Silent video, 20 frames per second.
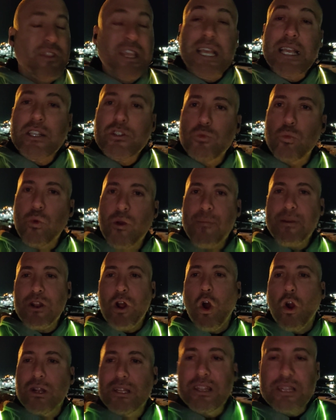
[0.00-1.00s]
These
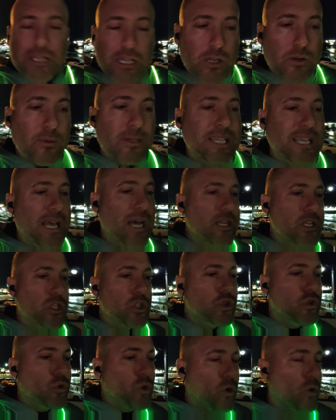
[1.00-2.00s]
women are literally out of
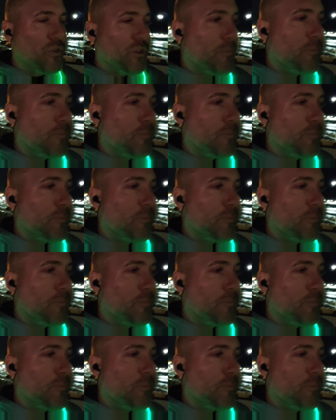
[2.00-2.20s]
control.